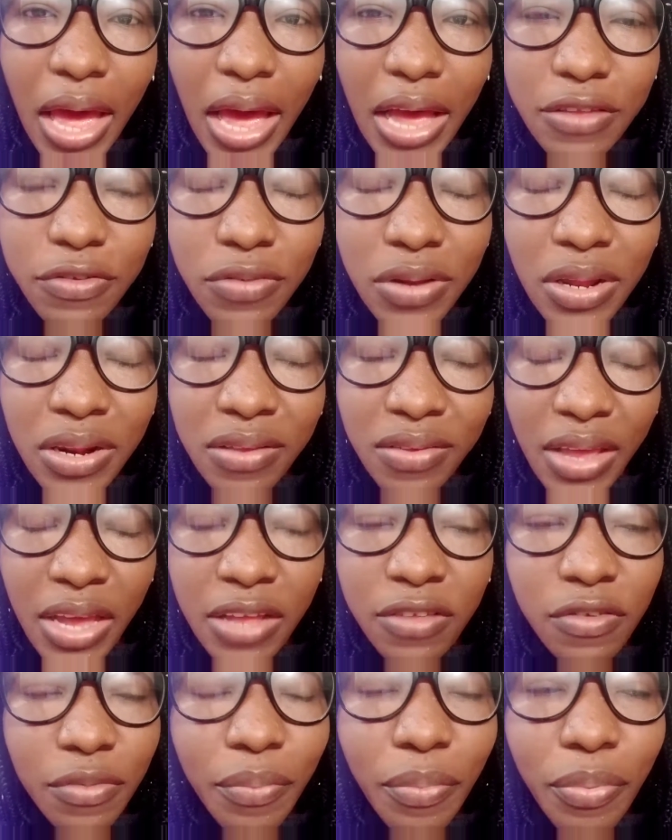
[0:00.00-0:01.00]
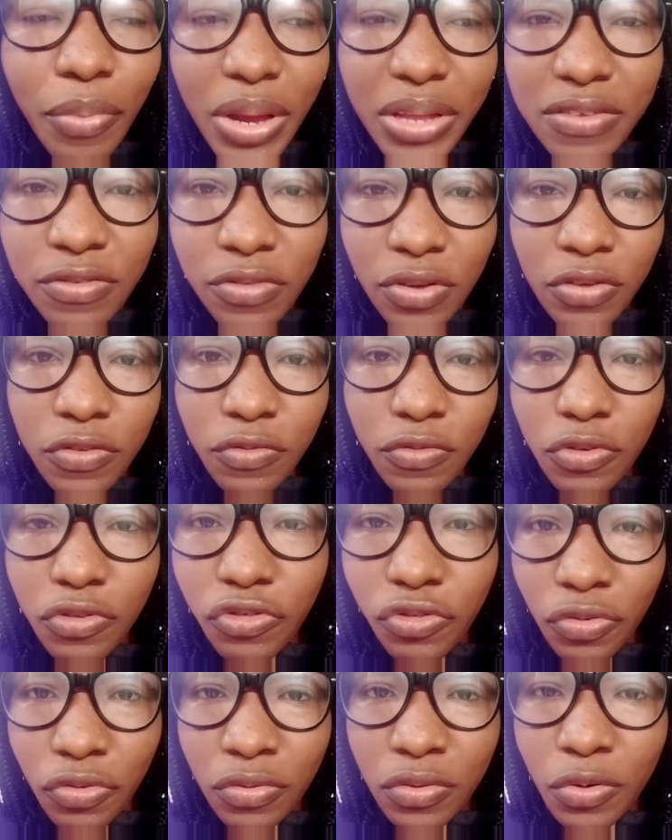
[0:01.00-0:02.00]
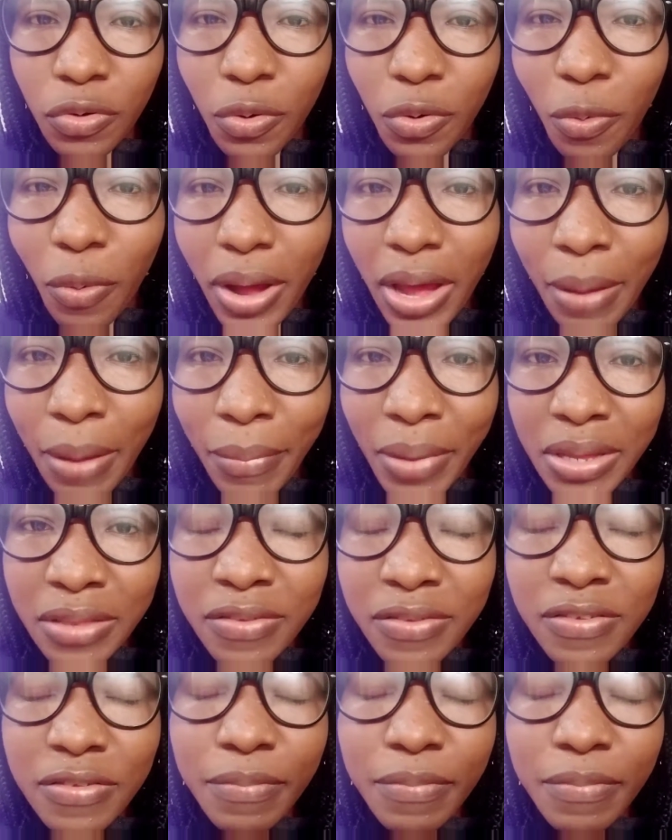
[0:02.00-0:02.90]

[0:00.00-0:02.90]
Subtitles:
And so they decided to break this registration, the requirement,